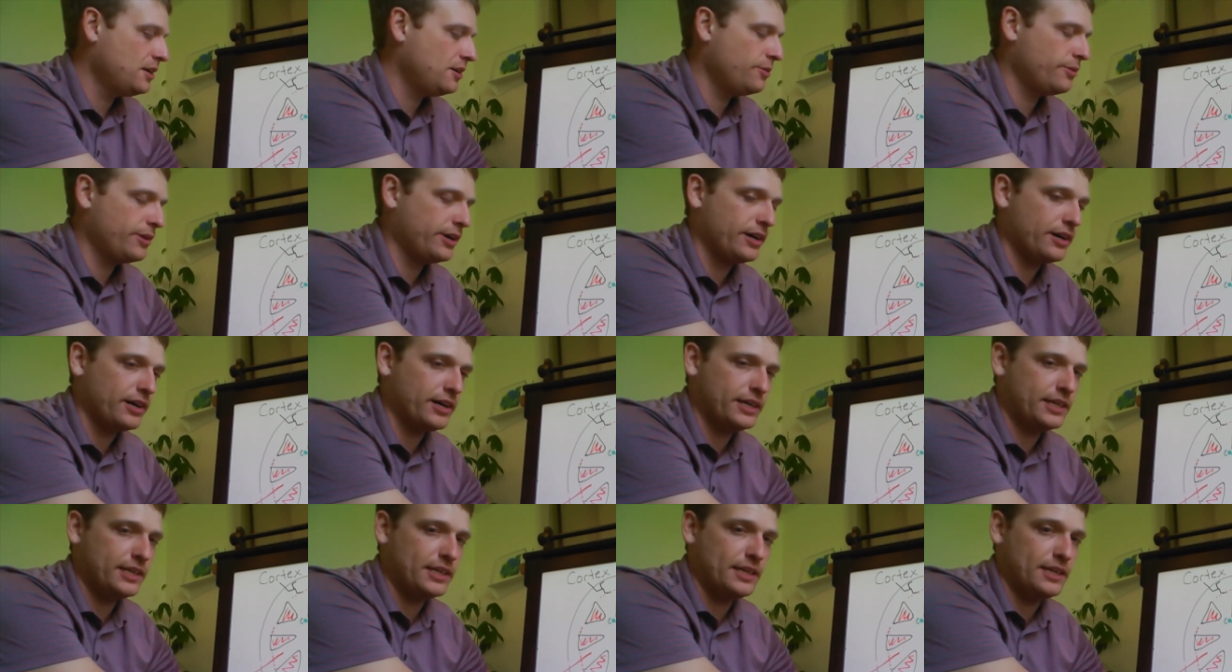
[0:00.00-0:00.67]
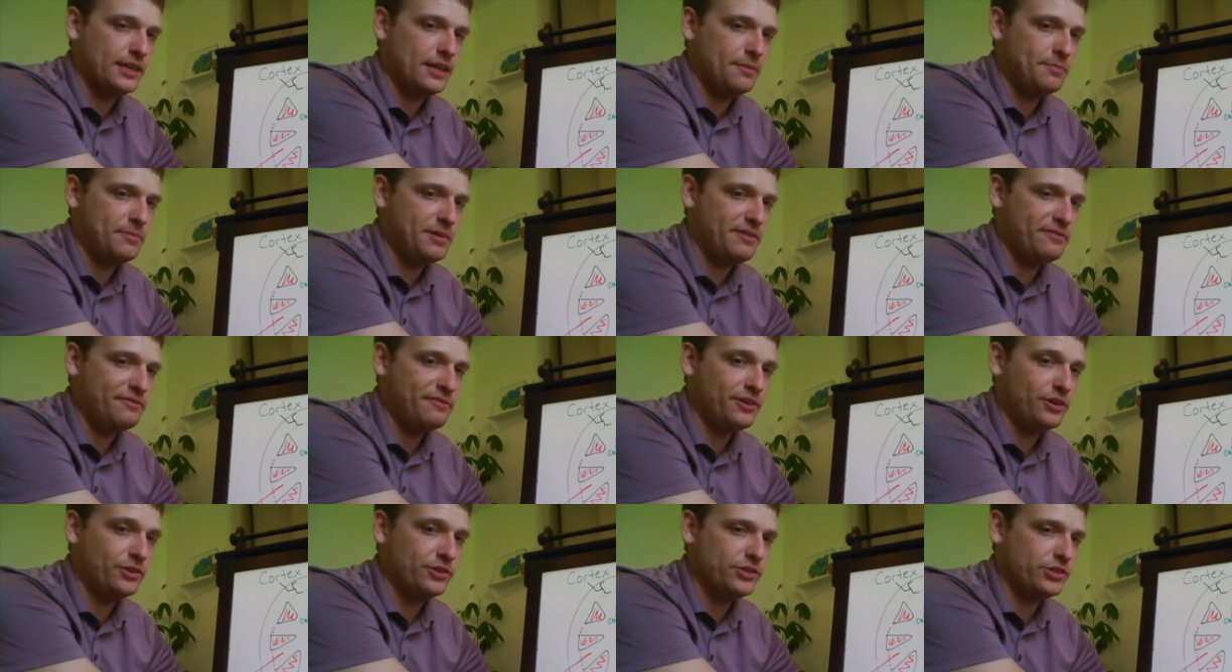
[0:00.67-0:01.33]
where it can then be
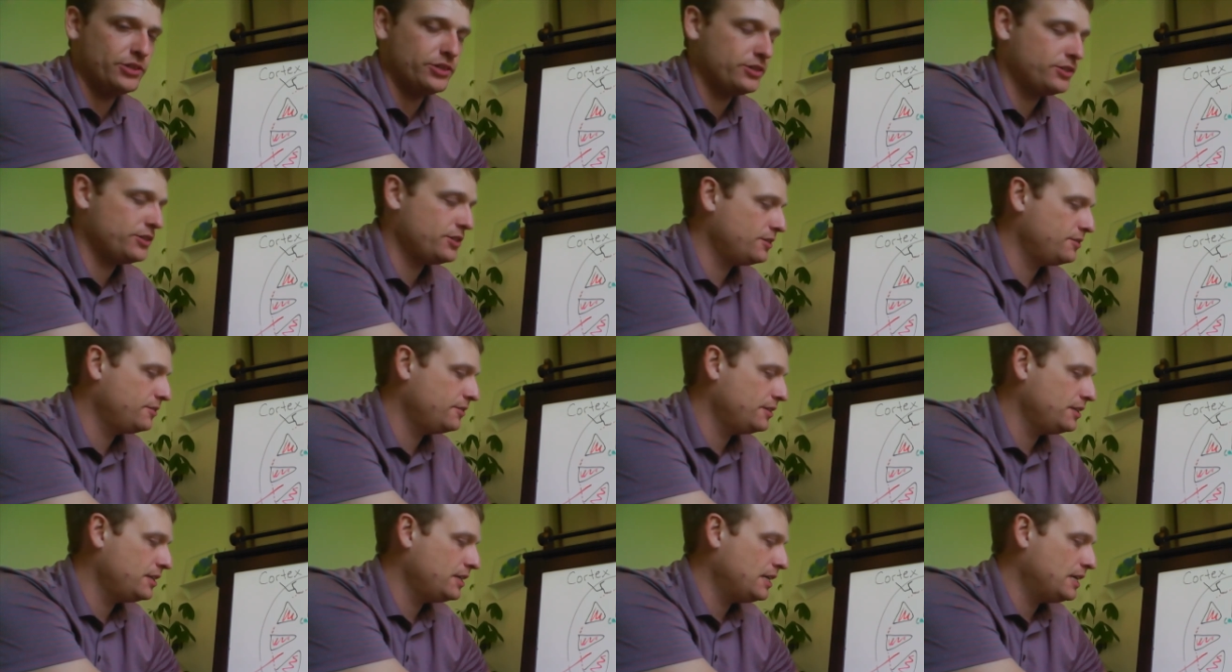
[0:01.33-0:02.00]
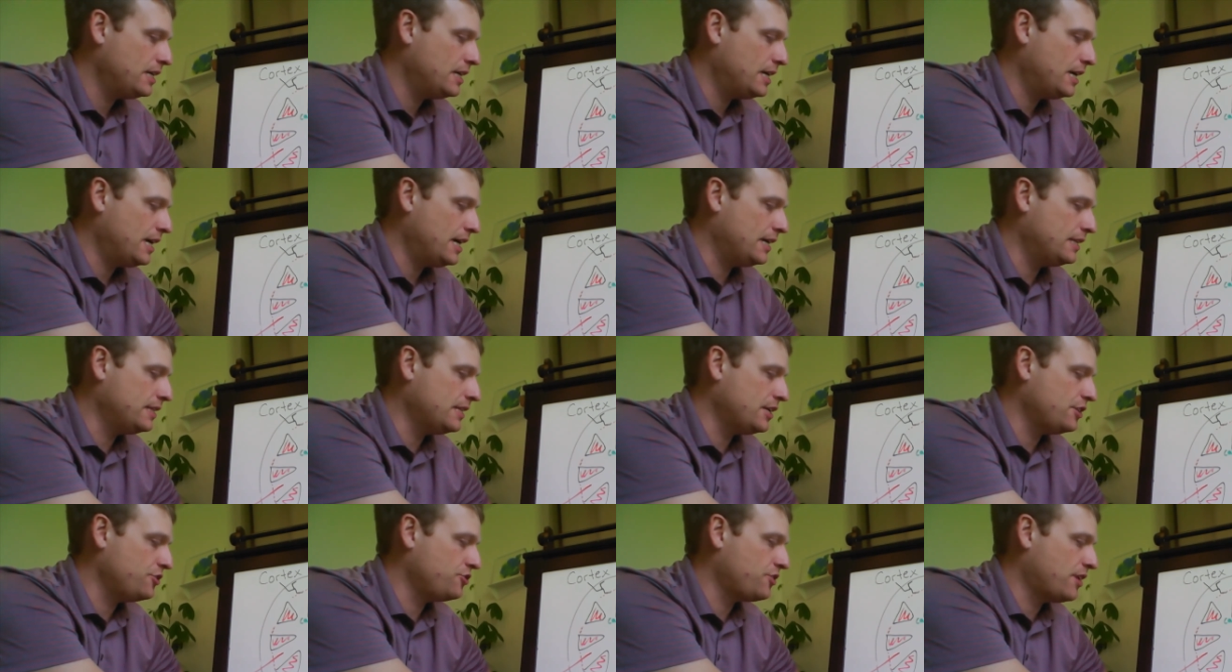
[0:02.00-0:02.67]
filtered,
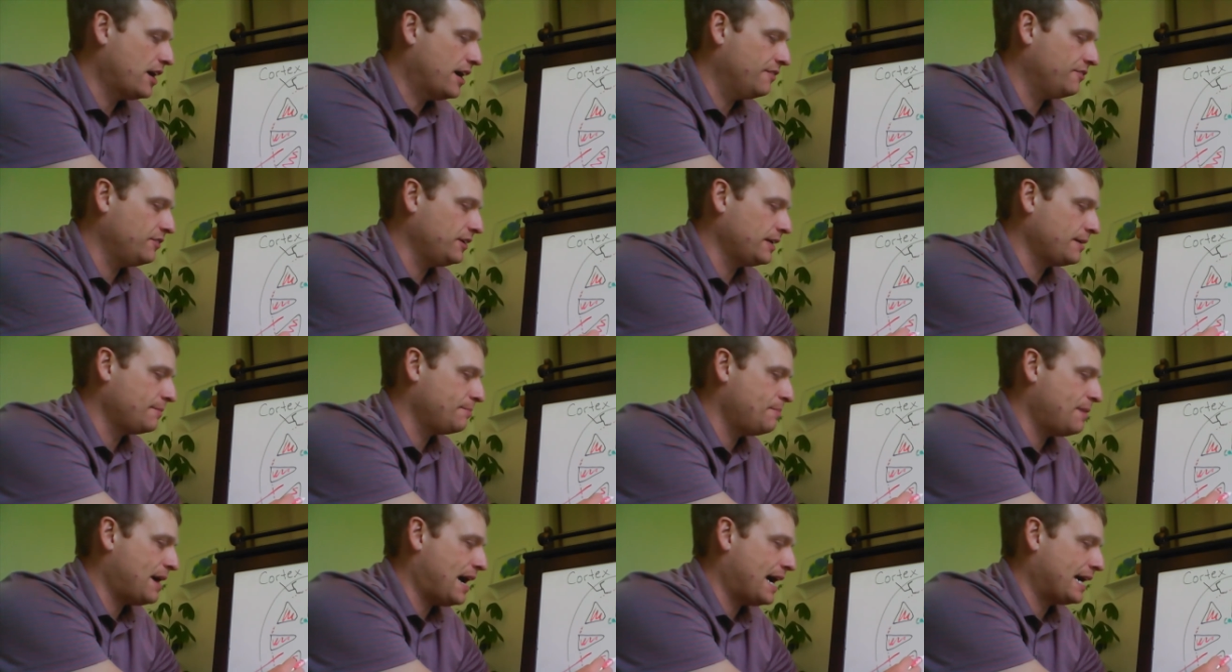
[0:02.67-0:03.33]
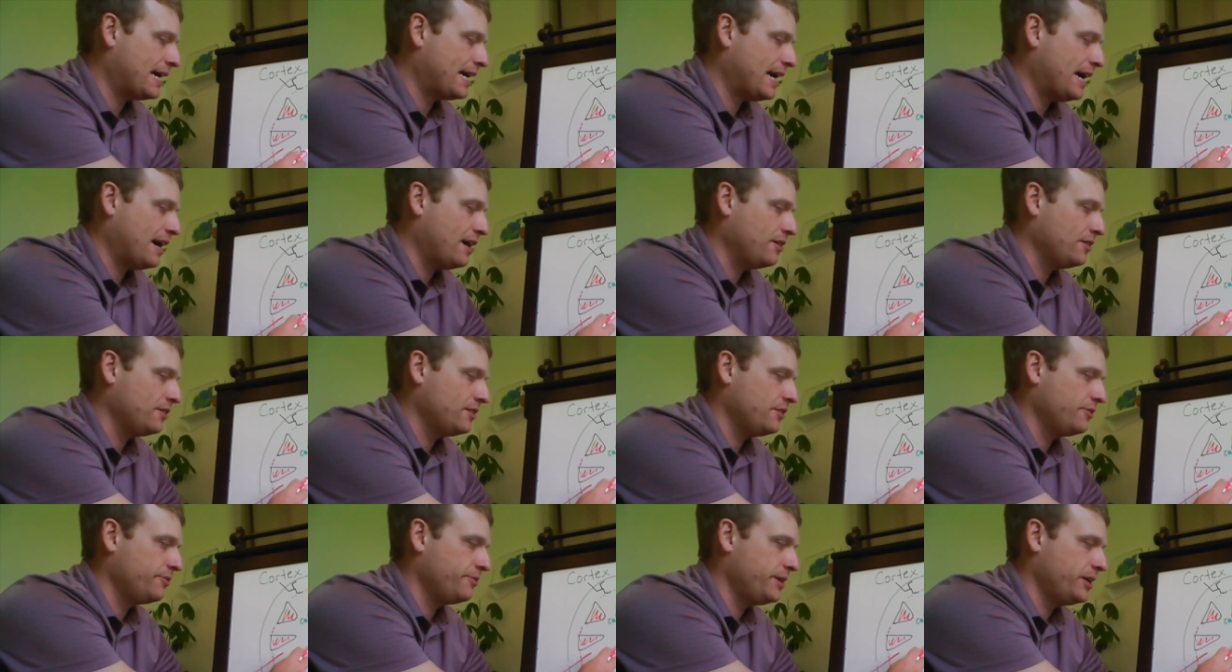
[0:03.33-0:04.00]
and then traveling back
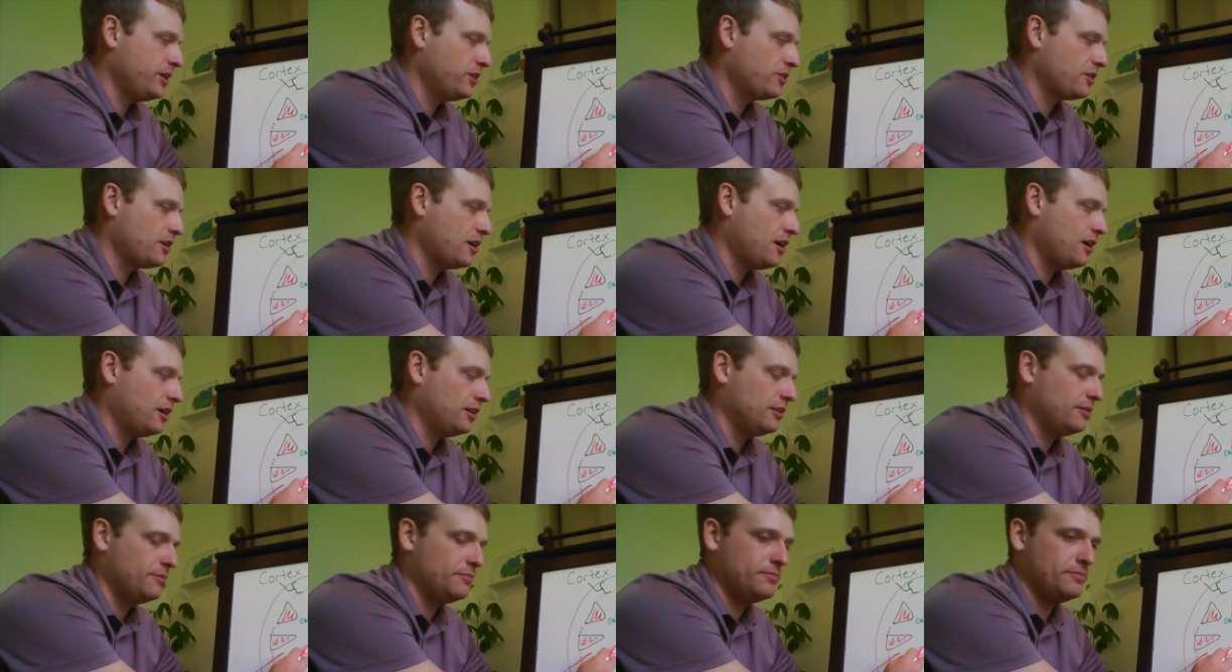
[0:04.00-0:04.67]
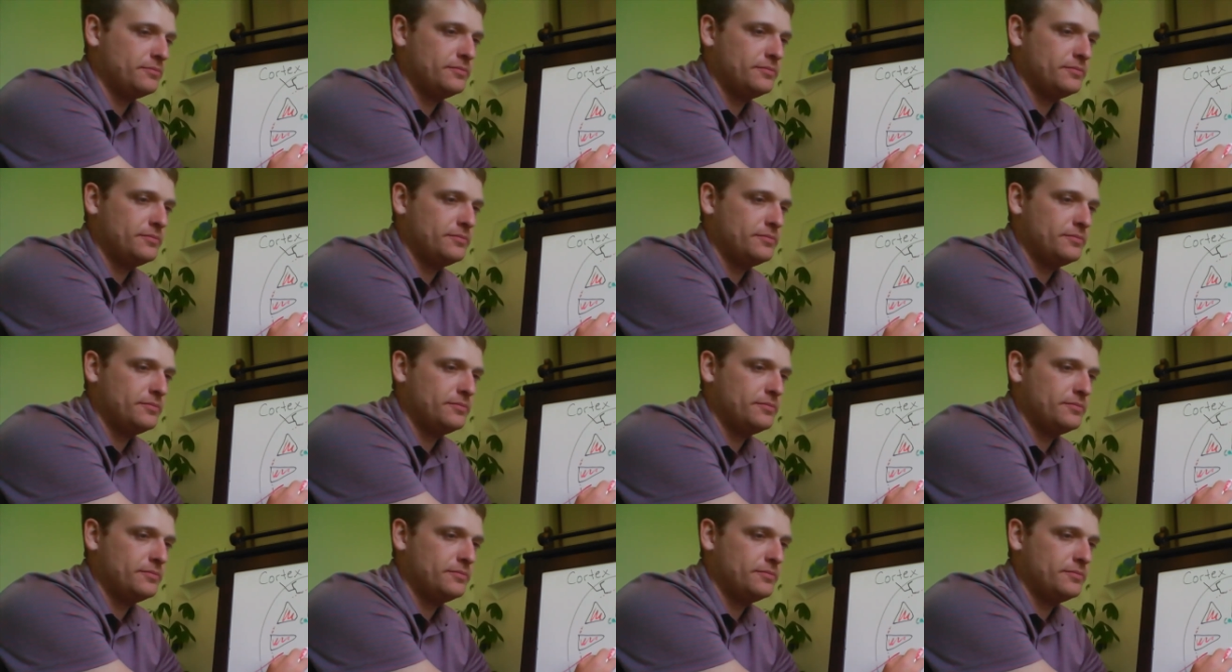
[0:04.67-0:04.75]
out the renal column